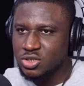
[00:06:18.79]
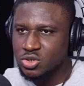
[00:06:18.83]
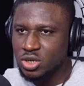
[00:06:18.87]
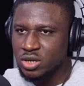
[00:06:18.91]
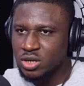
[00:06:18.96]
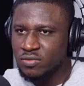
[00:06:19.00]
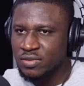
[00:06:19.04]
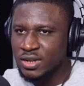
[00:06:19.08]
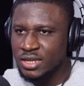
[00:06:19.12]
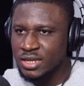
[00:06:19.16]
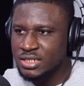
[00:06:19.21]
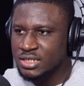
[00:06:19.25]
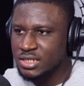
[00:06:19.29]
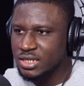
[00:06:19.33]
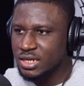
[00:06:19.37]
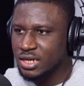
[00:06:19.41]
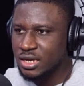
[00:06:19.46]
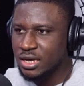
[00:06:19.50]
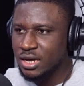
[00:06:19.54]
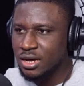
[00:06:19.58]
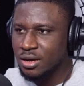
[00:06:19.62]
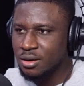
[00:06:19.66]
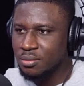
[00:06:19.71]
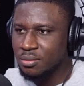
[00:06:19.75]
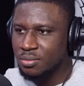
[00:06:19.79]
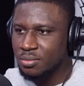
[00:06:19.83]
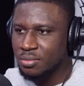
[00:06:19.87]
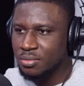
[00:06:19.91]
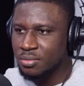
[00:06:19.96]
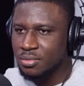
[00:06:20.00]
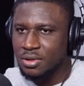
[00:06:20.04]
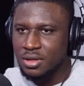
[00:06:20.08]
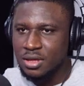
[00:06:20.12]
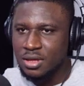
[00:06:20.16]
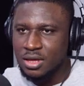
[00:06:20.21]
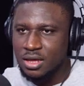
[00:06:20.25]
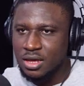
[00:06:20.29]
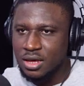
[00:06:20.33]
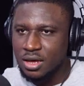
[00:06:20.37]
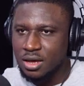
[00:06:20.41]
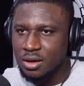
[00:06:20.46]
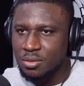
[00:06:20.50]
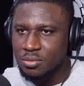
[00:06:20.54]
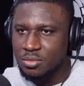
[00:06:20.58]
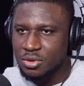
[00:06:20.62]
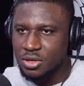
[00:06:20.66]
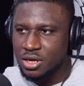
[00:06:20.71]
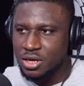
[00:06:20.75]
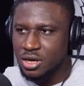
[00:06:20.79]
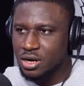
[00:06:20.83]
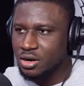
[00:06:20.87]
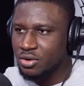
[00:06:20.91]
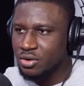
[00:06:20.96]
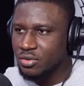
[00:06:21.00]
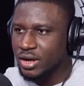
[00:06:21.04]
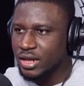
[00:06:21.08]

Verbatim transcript: So if let's say um um here,